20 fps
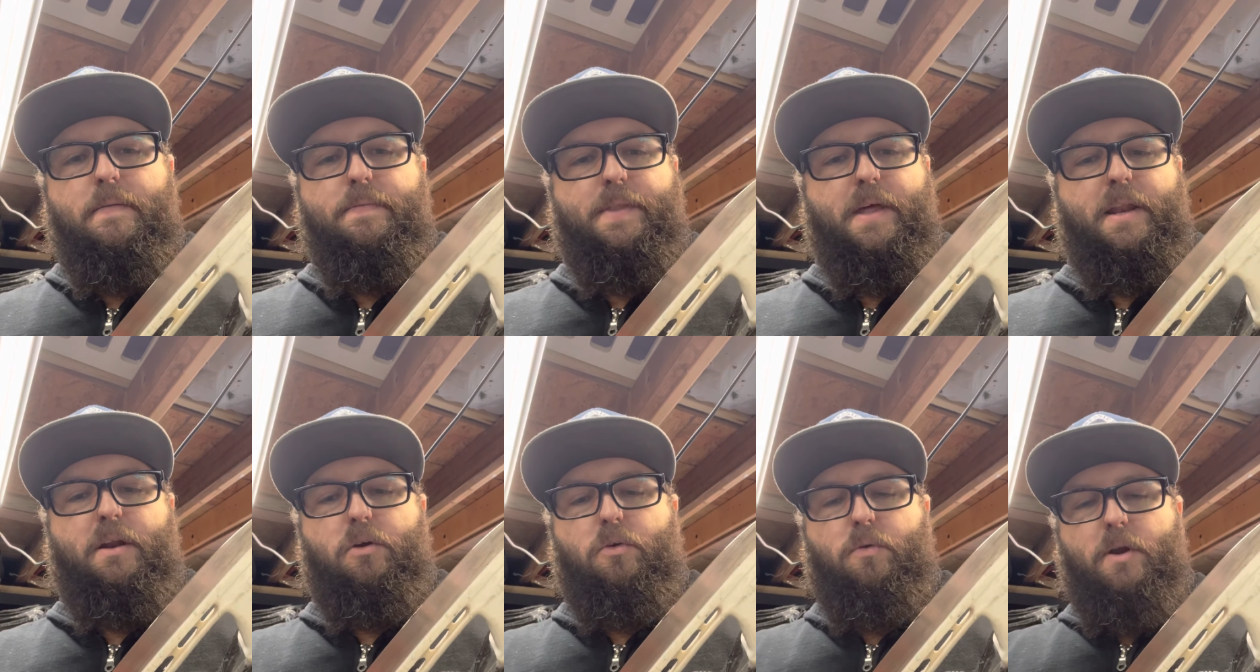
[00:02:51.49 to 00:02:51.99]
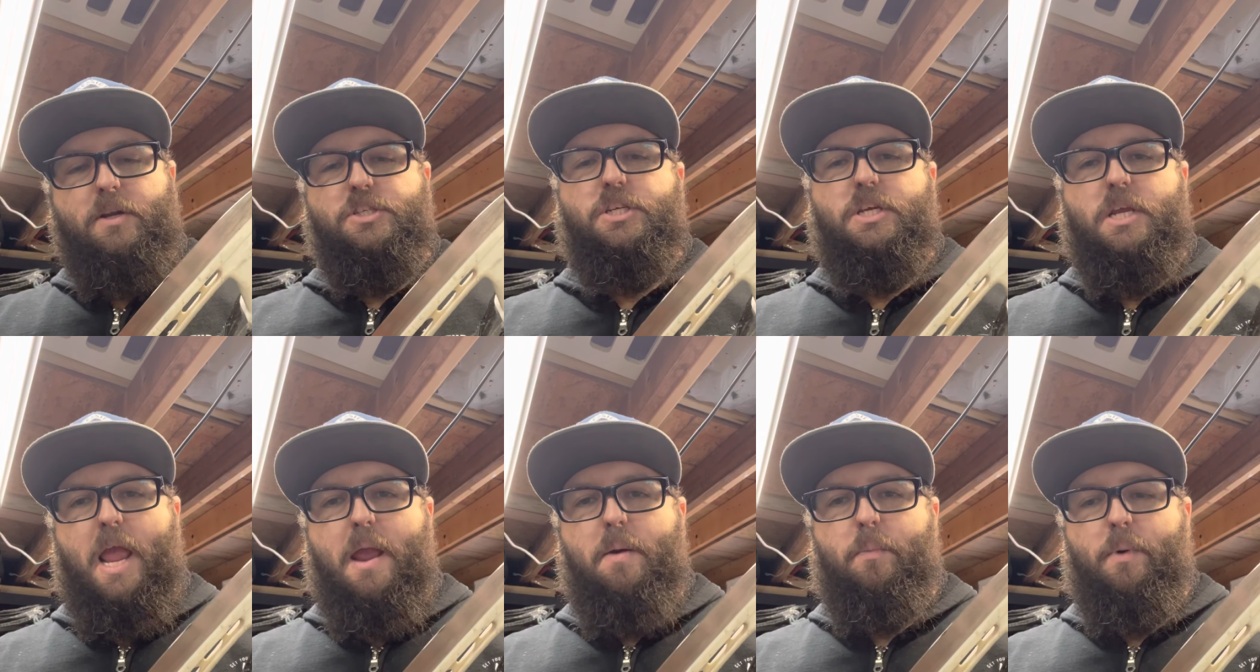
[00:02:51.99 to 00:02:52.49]
that it
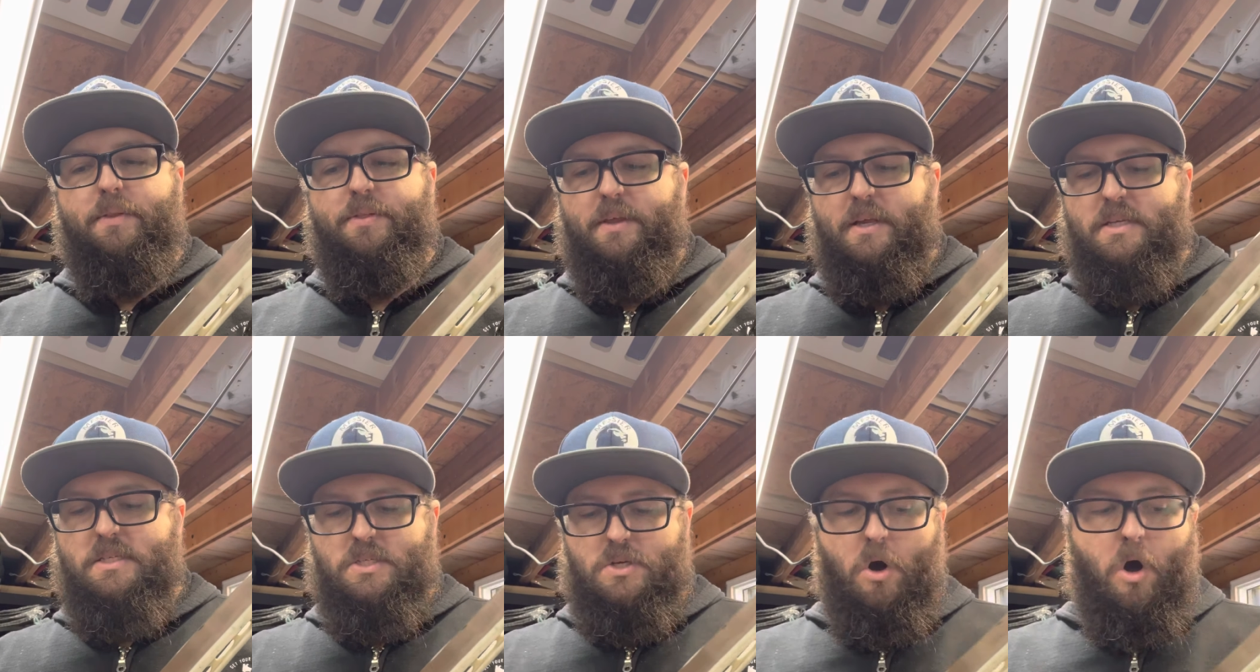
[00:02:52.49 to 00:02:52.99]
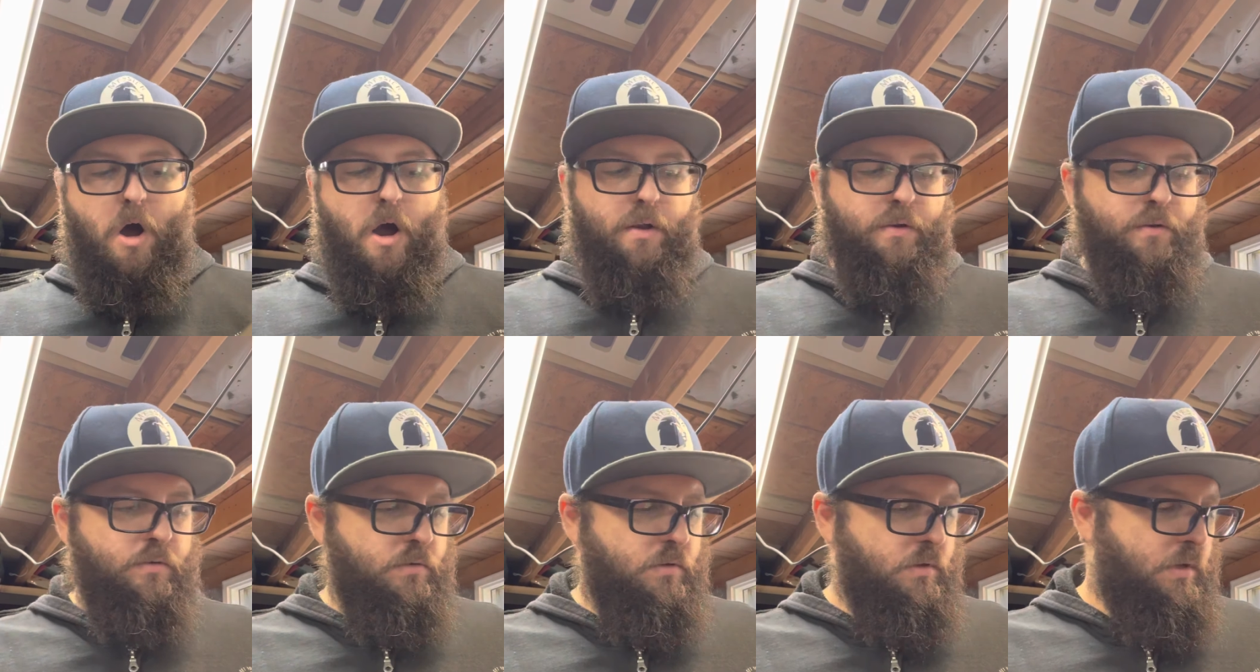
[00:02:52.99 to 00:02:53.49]
originally came with is
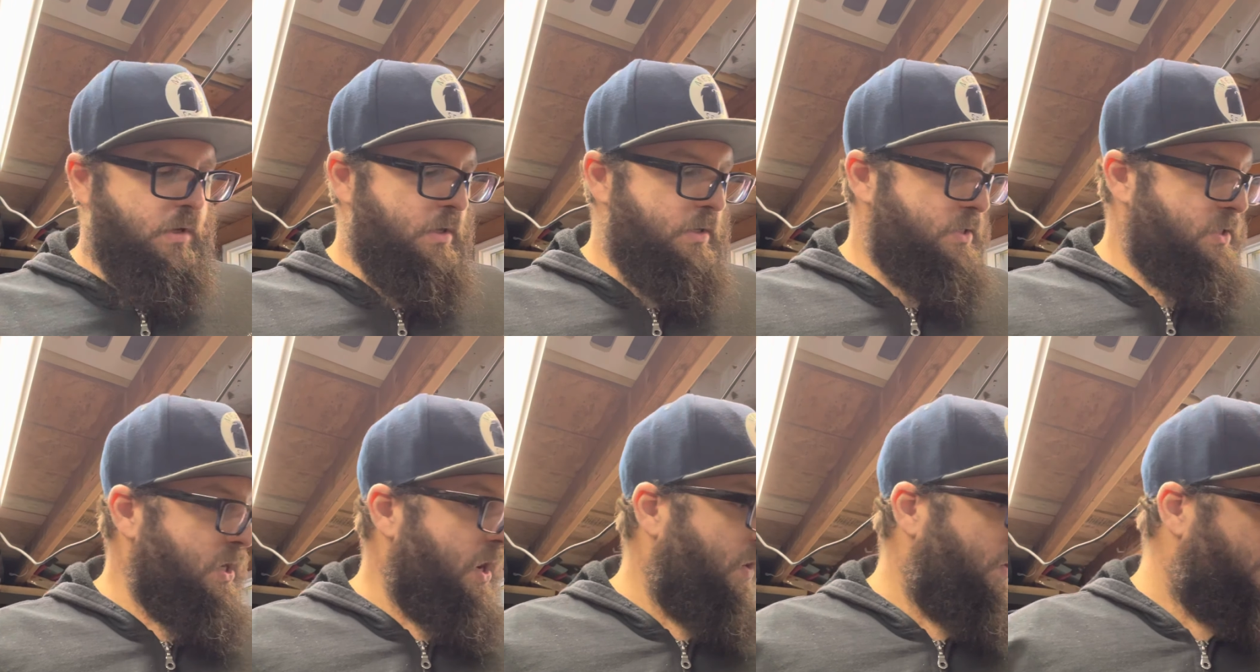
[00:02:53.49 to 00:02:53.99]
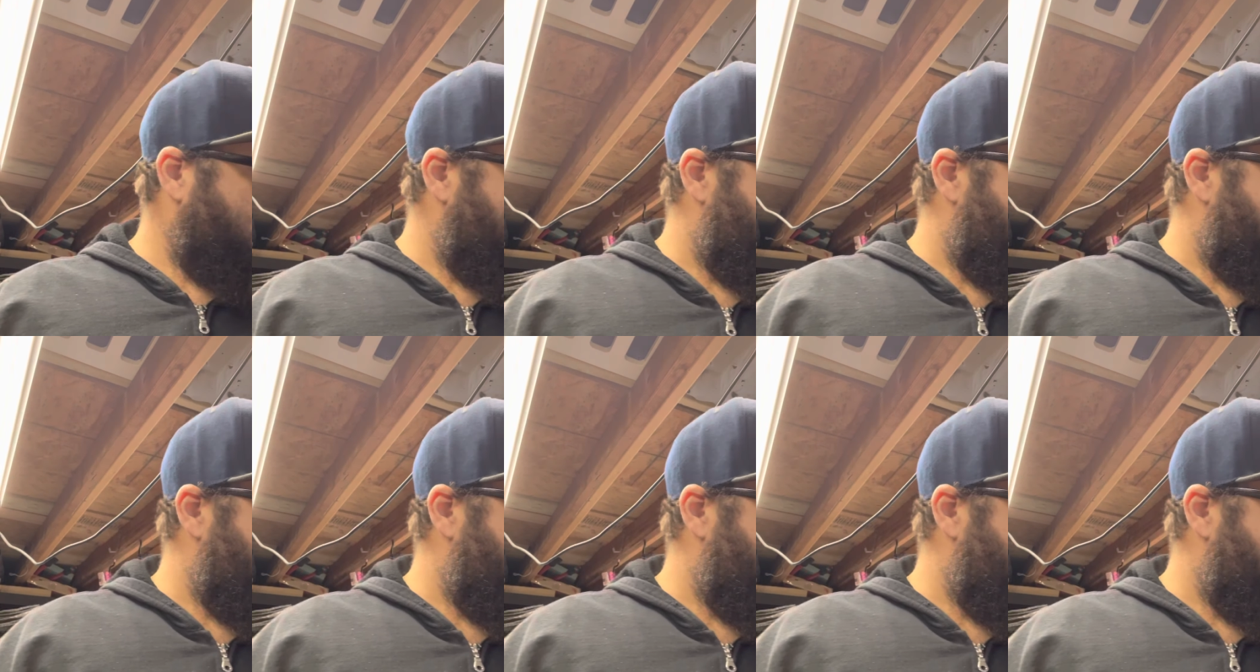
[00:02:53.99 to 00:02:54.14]
gone. So